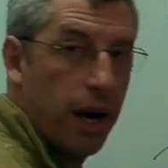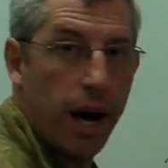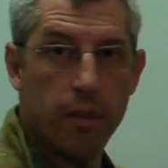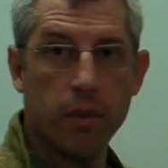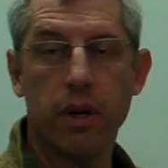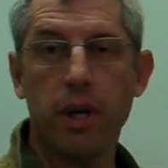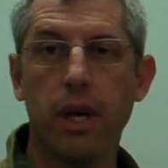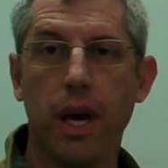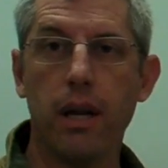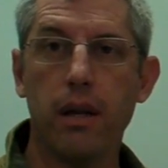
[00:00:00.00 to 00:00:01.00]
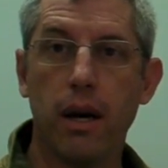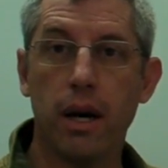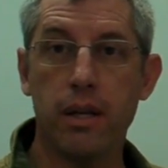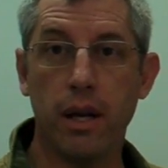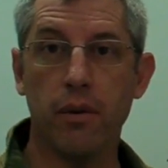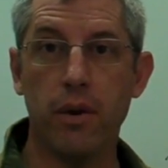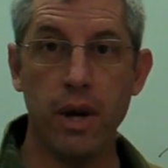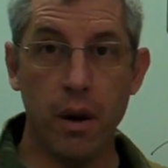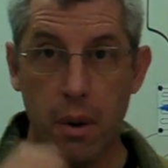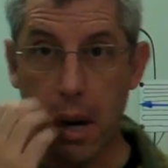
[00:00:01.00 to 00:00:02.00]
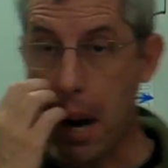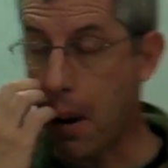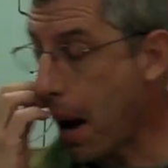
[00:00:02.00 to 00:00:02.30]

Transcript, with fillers: I'm going to get a different number now.